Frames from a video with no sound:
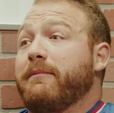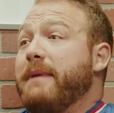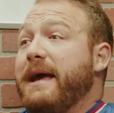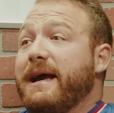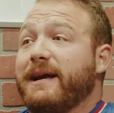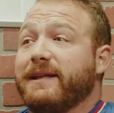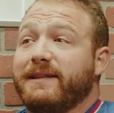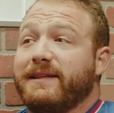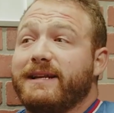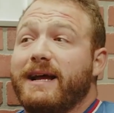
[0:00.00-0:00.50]

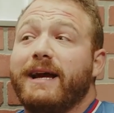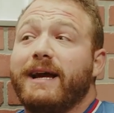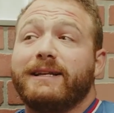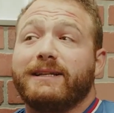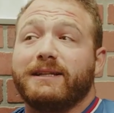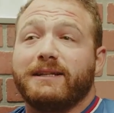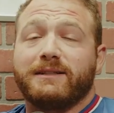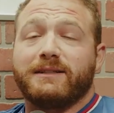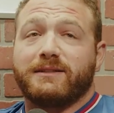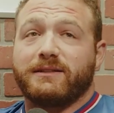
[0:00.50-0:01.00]
back in the
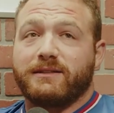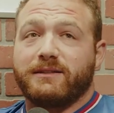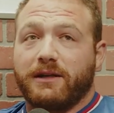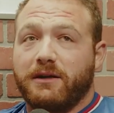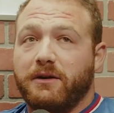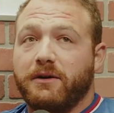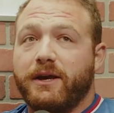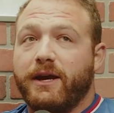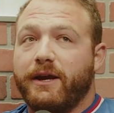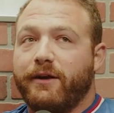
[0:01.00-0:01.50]
90s, it's
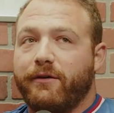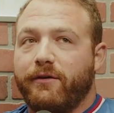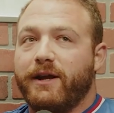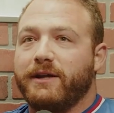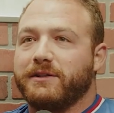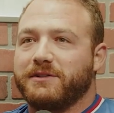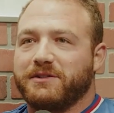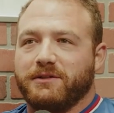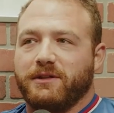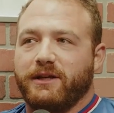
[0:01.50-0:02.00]
like, okay,
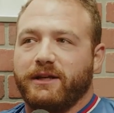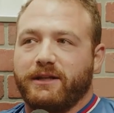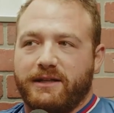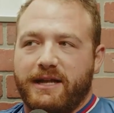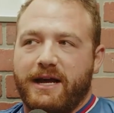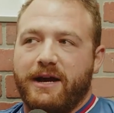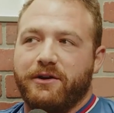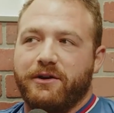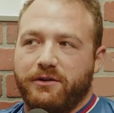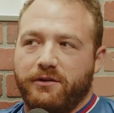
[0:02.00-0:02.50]
great. So like,
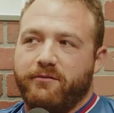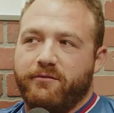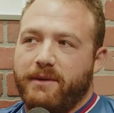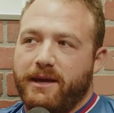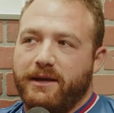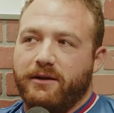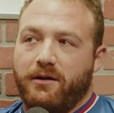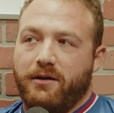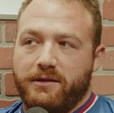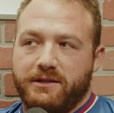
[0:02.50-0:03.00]
now you've
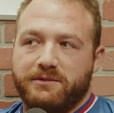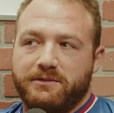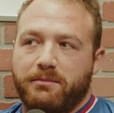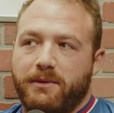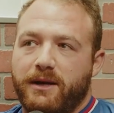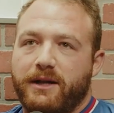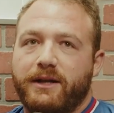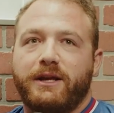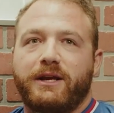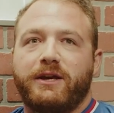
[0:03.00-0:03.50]
made all this
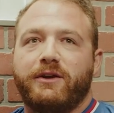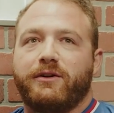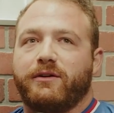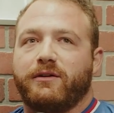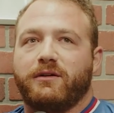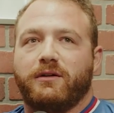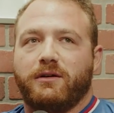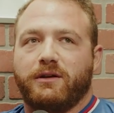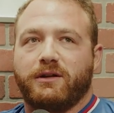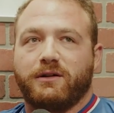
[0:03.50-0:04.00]
money,
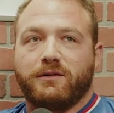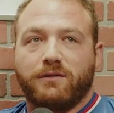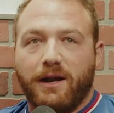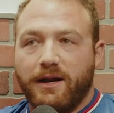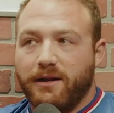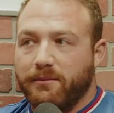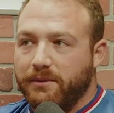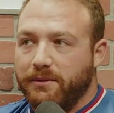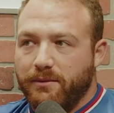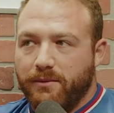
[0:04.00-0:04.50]
you're
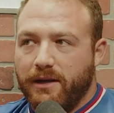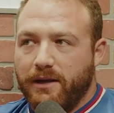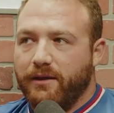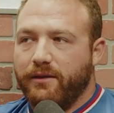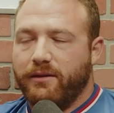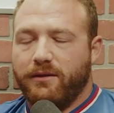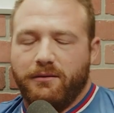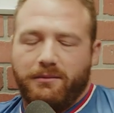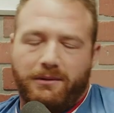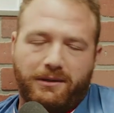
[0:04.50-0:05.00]
incredibly
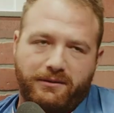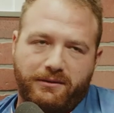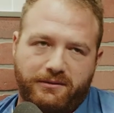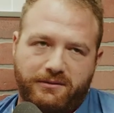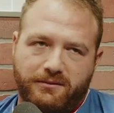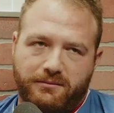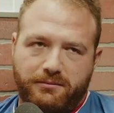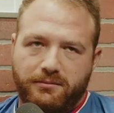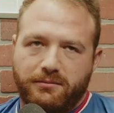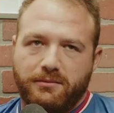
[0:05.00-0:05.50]
wealthy. I mean,
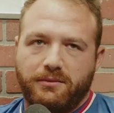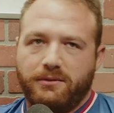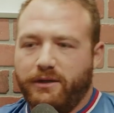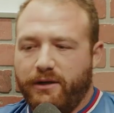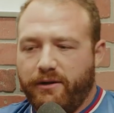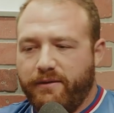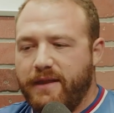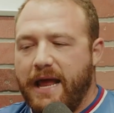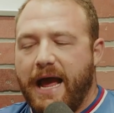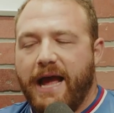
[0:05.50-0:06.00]
he's, you
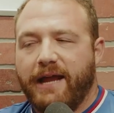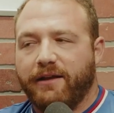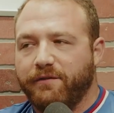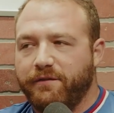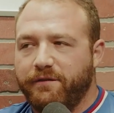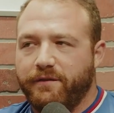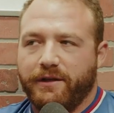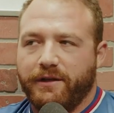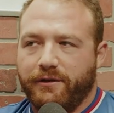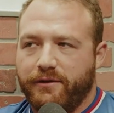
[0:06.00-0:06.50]
know,
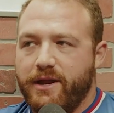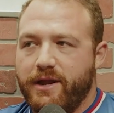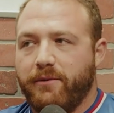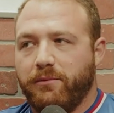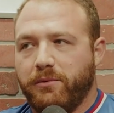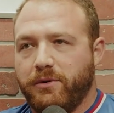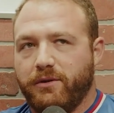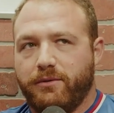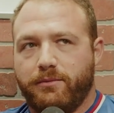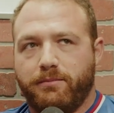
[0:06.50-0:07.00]
9-figure net
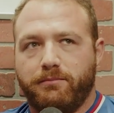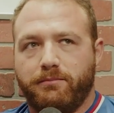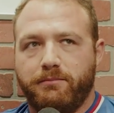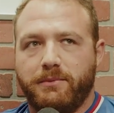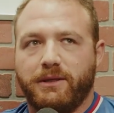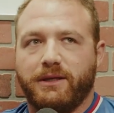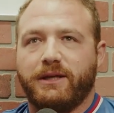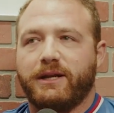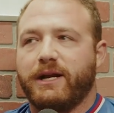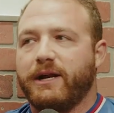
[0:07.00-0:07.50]
worth
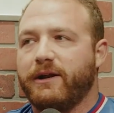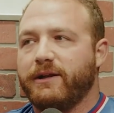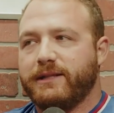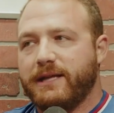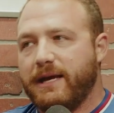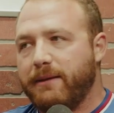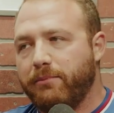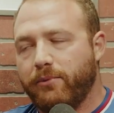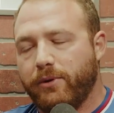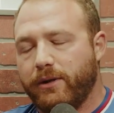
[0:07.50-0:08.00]
millionaire at
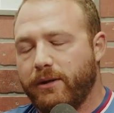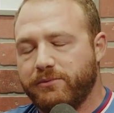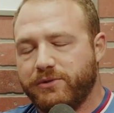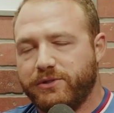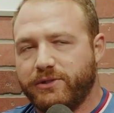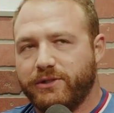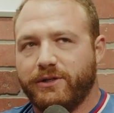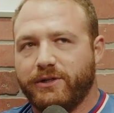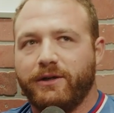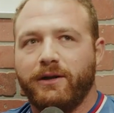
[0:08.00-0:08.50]
that point, I'm
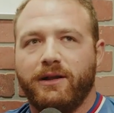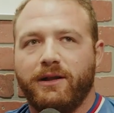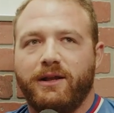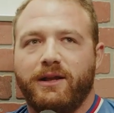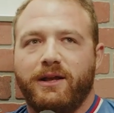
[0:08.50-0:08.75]
sure.